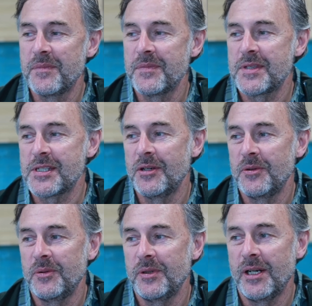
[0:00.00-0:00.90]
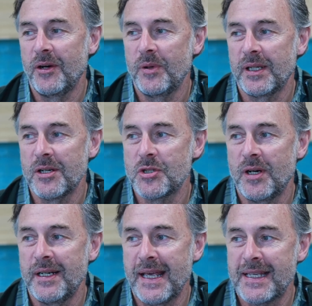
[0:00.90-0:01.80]
So, you know, we're going to
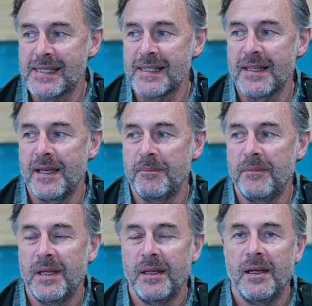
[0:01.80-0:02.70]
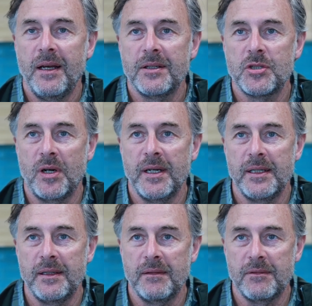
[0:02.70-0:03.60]
try and exit them, try
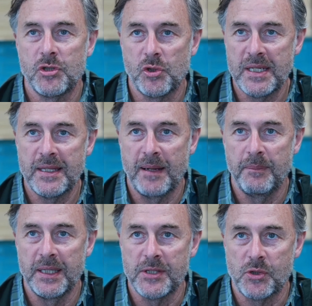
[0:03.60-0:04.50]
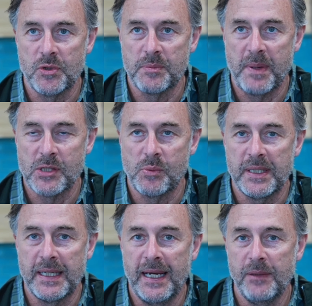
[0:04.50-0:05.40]
and treat that blister as best we
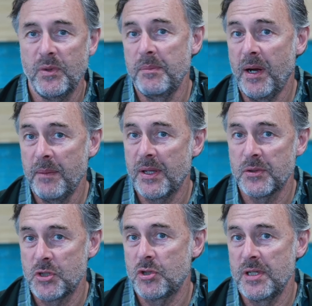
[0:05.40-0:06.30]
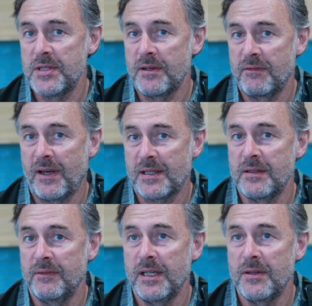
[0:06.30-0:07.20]
can. We might be able to treat it
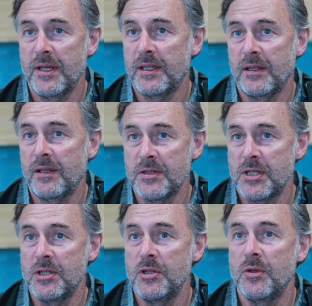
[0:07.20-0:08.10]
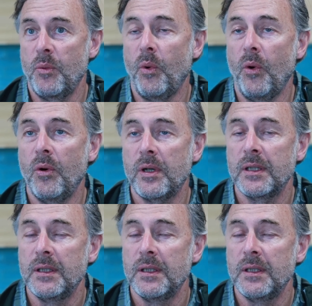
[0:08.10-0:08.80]
effectively, and they can continue the walk.